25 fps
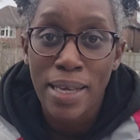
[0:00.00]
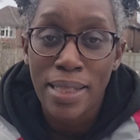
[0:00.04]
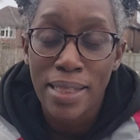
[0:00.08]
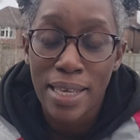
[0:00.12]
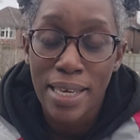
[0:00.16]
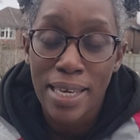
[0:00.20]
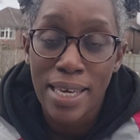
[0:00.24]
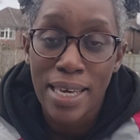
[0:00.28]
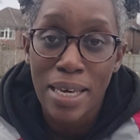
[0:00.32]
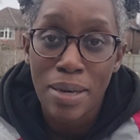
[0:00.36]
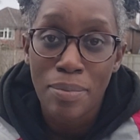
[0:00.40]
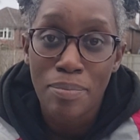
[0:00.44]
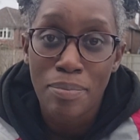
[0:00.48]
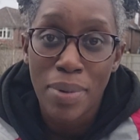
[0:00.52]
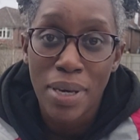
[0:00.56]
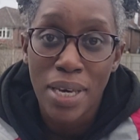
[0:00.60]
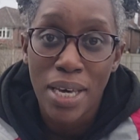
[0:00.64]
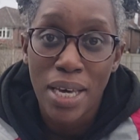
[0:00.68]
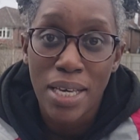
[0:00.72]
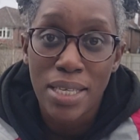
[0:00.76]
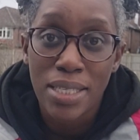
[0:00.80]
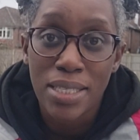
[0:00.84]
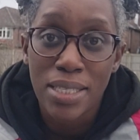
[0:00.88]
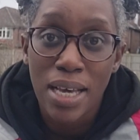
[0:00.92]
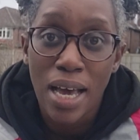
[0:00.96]
the heat,
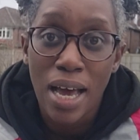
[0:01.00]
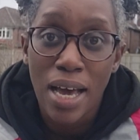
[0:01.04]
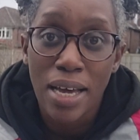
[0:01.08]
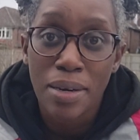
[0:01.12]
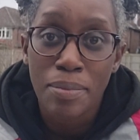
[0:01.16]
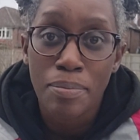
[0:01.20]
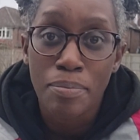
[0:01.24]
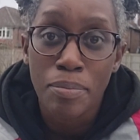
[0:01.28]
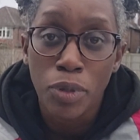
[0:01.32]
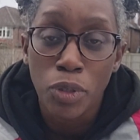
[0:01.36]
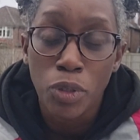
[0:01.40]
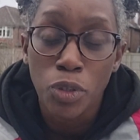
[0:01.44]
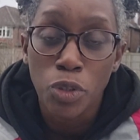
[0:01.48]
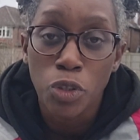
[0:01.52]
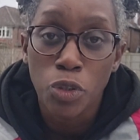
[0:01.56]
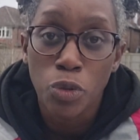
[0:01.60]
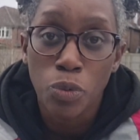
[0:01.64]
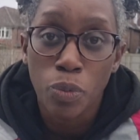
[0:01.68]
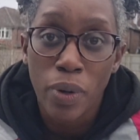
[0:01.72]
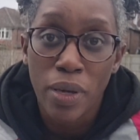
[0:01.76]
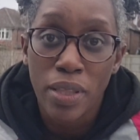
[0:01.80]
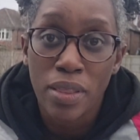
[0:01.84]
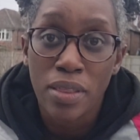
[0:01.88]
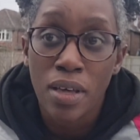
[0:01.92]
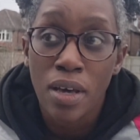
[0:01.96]
because I'd
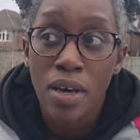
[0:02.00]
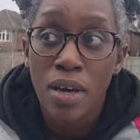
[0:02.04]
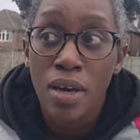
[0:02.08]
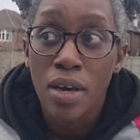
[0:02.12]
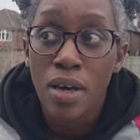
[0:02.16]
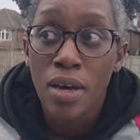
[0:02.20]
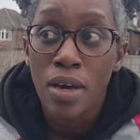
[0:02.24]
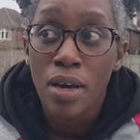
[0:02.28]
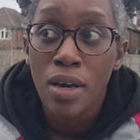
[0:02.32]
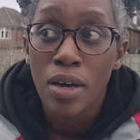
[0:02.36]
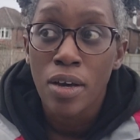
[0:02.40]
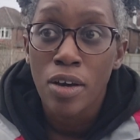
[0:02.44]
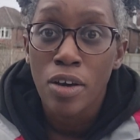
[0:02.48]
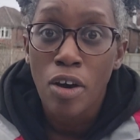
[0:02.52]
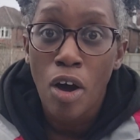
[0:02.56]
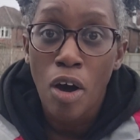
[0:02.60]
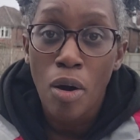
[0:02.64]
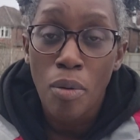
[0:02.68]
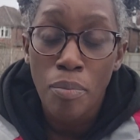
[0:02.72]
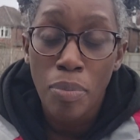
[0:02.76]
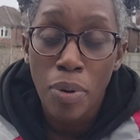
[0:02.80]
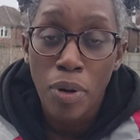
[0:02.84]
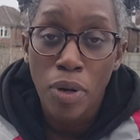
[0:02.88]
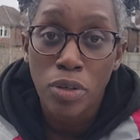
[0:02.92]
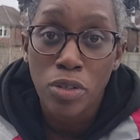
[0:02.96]
mulched with
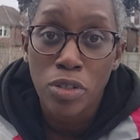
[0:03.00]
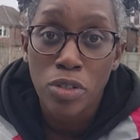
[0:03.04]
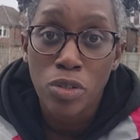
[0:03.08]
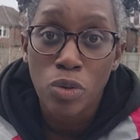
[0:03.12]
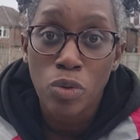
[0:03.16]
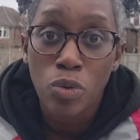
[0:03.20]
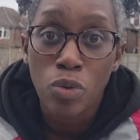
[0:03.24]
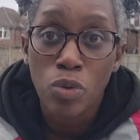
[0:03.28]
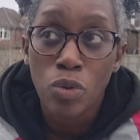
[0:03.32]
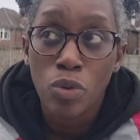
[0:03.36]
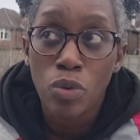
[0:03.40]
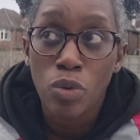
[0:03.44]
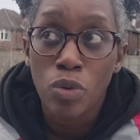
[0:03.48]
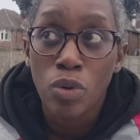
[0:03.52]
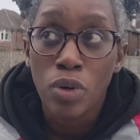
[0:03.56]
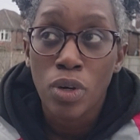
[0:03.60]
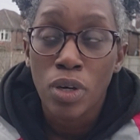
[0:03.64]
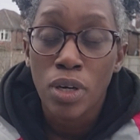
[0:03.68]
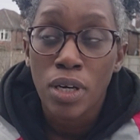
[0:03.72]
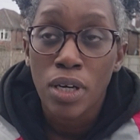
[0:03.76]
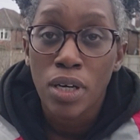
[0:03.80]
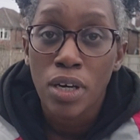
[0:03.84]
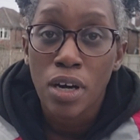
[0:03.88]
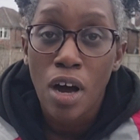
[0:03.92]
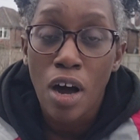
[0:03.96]
compost or
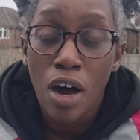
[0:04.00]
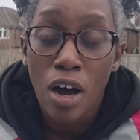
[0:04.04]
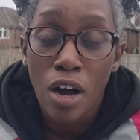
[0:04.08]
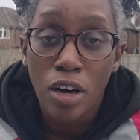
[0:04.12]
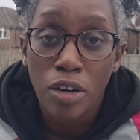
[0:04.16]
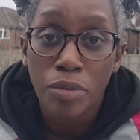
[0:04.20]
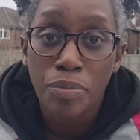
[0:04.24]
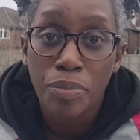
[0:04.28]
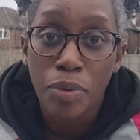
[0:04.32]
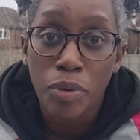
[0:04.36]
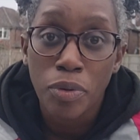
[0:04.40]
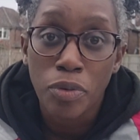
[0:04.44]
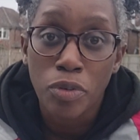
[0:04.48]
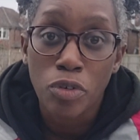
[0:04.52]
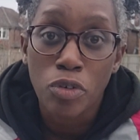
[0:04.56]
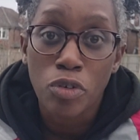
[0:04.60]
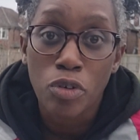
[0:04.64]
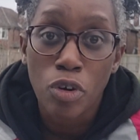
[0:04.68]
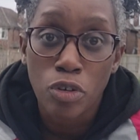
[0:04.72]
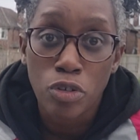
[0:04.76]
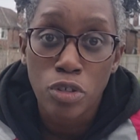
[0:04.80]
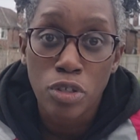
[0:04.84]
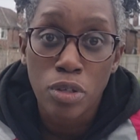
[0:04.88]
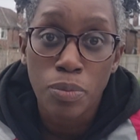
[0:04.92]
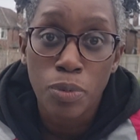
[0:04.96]
cardboard
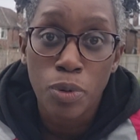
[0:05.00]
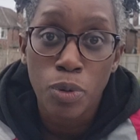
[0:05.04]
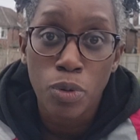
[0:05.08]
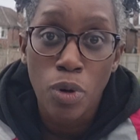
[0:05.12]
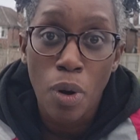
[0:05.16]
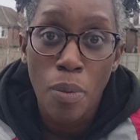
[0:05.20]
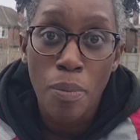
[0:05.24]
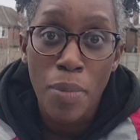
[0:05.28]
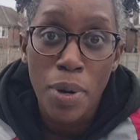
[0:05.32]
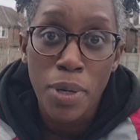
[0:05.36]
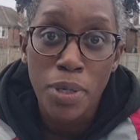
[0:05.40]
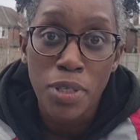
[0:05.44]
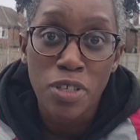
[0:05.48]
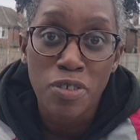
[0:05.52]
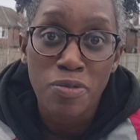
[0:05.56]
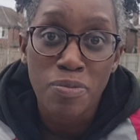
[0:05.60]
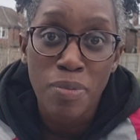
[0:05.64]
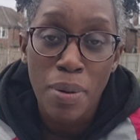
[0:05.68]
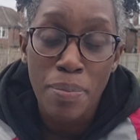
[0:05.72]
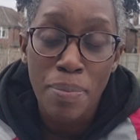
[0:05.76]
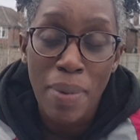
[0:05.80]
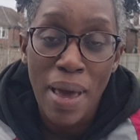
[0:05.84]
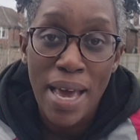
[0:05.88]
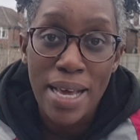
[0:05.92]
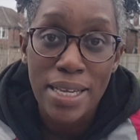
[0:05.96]
across the board on most of
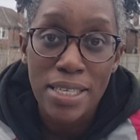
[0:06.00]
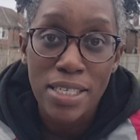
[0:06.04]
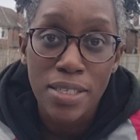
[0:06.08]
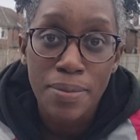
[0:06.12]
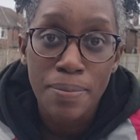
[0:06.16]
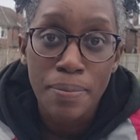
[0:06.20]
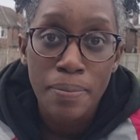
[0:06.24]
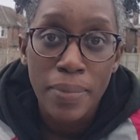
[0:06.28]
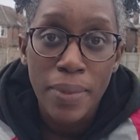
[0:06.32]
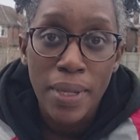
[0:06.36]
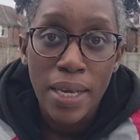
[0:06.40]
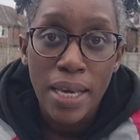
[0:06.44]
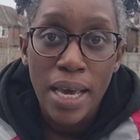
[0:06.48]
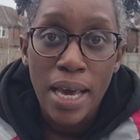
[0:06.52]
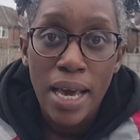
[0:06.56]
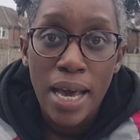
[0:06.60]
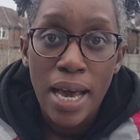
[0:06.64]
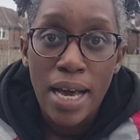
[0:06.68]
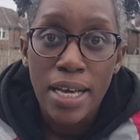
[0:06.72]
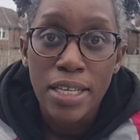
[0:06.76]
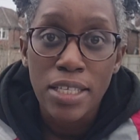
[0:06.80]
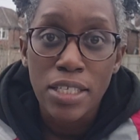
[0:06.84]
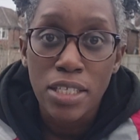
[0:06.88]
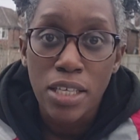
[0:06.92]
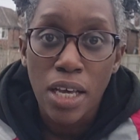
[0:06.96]
my beds,
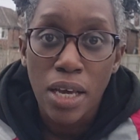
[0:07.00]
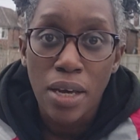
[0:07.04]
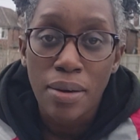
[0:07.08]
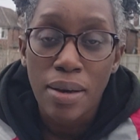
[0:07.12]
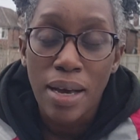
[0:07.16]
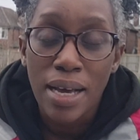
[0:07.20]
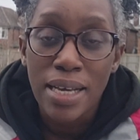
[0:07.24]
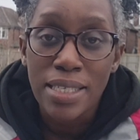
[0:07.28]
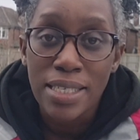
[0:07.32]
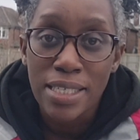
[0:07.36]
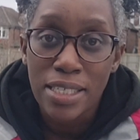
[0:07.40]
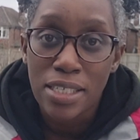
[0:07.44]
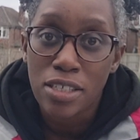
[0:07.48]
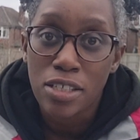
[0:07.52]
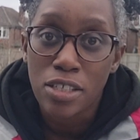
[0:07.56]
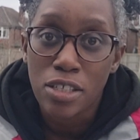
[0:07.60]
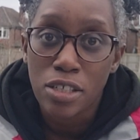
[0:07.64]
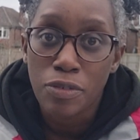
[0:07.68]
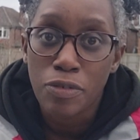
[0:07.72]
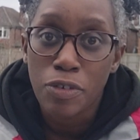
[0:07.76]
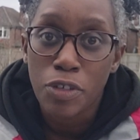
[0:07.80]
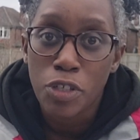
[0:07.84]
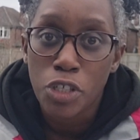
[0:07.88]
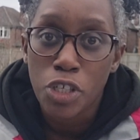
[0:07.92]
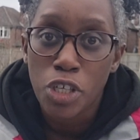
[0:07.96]
and so I didn't
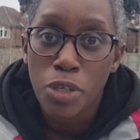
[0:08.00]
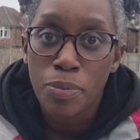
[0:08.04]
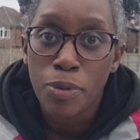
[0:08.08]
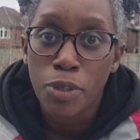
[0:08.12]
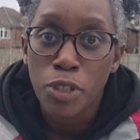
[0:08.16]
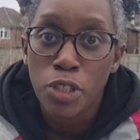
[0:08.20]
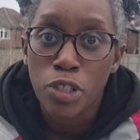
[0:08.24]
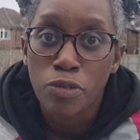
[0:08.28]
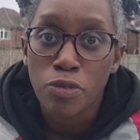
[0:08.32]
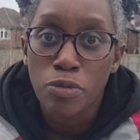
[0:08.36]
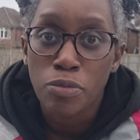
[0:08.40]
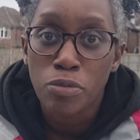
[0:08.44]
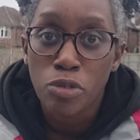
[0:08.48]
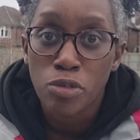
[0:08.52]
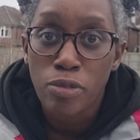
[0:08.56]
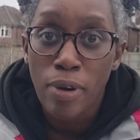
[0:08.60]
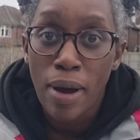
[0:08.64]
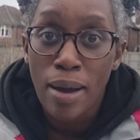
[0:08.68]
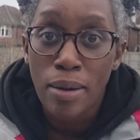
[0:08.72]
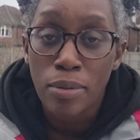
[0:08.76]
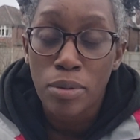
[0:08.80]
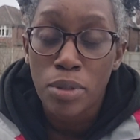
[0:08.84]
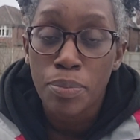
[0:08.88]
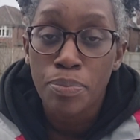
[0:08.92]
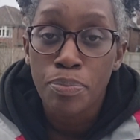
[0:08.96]
suffer too much from
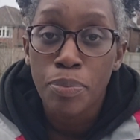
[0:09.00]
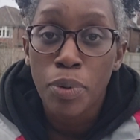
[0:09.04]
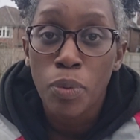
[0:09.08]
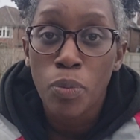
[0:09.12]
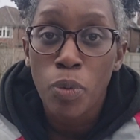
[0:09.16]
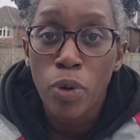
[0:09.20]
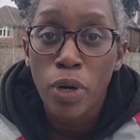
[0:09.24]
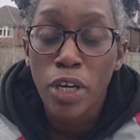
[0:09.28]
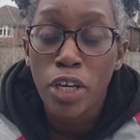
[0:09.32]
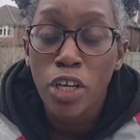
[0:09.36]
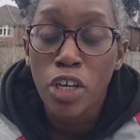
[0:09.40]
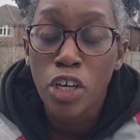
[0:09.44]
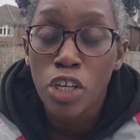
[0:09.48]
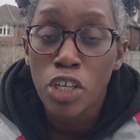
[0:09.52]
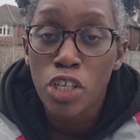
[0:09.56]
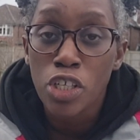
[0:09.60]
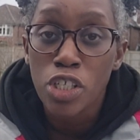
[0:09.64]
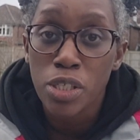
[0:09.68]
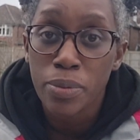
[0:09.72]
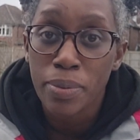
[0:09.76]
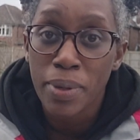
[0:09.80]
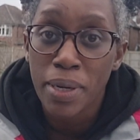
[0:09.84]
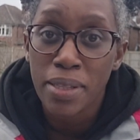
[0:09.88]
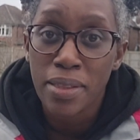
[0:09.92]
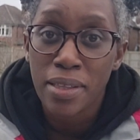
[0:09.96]
drought. But what I
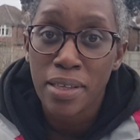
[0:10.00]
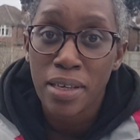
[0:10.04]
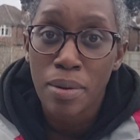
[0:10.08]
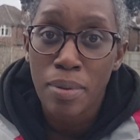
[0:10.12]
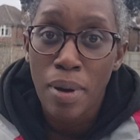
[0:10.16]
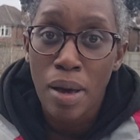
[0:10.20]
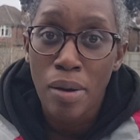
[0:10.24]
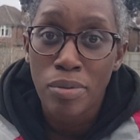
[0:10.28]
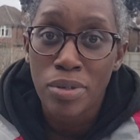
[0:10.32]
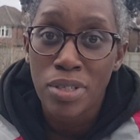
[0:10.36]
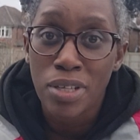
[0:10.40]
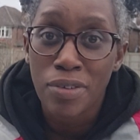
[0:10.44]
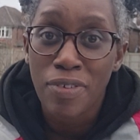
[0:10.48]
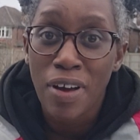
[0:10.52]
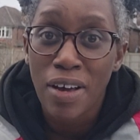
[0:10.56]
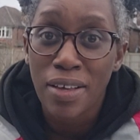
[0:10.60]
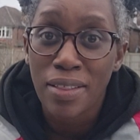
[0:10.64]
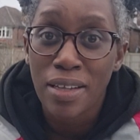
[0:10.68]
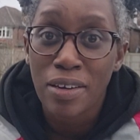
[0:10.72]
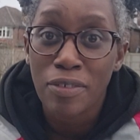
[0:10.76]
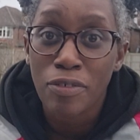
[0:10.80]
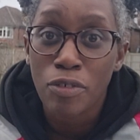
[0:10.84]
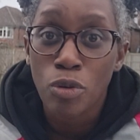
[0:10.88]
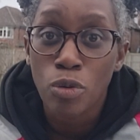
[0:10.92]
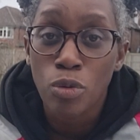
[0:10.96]
couldn't do anything about was the fact
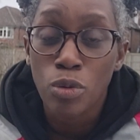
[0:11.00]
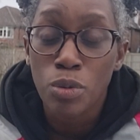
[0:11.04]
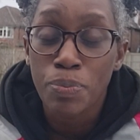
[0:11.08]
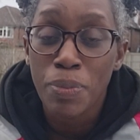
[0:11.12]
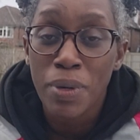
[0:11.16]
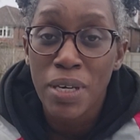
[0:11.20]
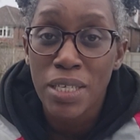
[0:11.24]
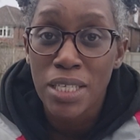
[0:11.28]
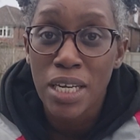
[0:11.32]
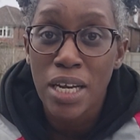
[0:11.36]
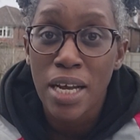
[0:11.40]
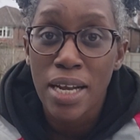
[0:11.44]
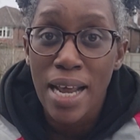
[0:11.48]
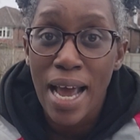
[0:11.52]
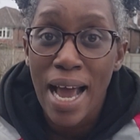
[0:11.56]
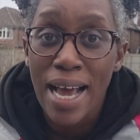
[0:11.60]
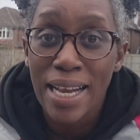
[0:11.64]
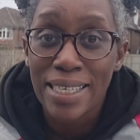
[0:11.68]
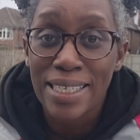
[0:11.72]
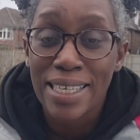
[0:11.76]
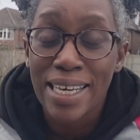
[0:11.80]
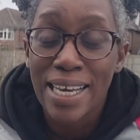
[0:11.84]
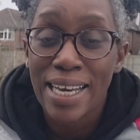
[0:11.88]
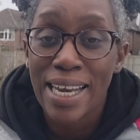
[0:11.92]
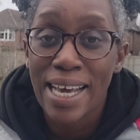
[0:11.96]
that, of course, because I
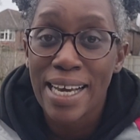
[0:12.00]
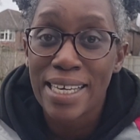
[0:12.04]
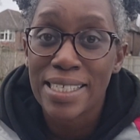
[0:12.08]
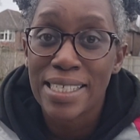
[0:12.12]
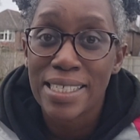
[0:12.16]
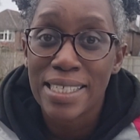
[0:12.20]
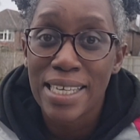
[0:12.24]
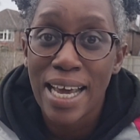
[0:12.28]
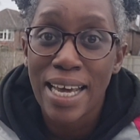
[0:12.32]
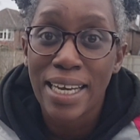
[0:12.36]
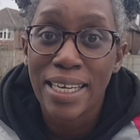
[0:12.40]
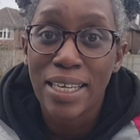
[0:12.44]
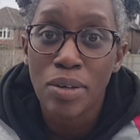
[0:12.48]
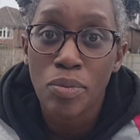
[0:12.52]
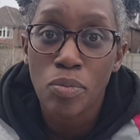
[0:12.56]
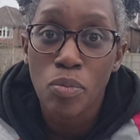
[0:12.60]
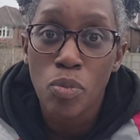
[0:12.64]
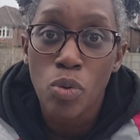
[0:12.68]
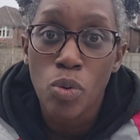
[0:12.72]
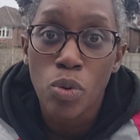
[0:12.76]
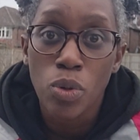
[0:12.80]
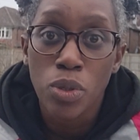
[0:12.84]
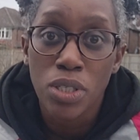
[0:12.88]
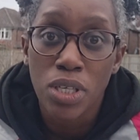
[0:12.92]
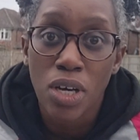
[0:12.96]
hadn't collected any
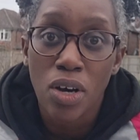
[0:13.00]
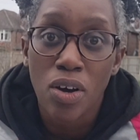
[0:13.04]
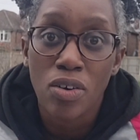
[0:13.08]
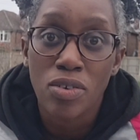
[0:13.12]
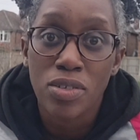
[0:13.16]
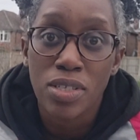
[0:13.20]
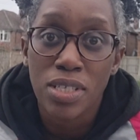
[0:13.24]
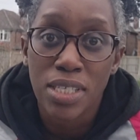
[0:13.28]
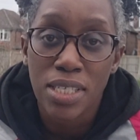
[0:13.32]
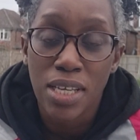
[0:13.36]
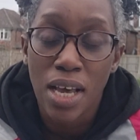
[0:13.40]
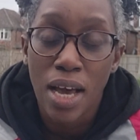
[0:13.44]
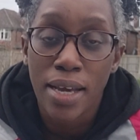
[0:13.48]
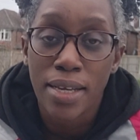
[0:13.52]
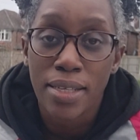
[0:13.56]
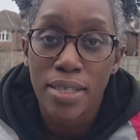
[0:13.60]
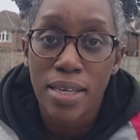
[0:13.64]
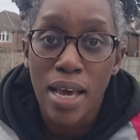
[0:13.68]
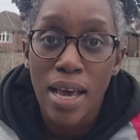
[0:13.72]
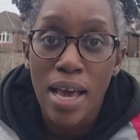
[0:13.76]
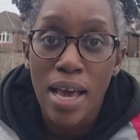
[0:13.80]
water on site,